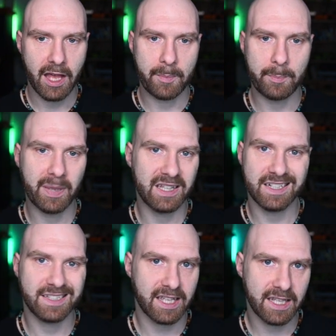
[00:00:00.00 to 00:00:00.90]
but there
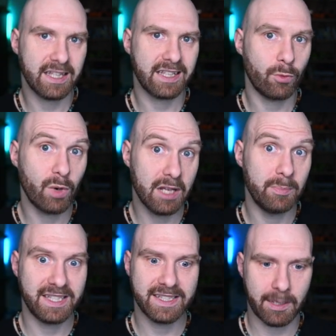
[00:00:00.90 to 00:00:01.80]
is a hint that there will
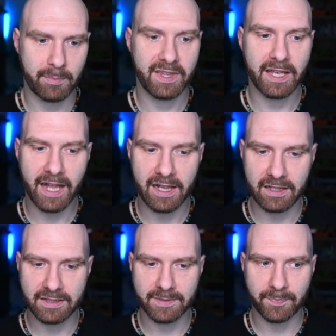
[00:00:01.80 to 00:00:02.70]
be something
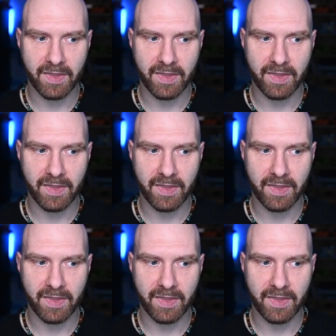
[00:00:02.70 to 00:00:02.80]
else.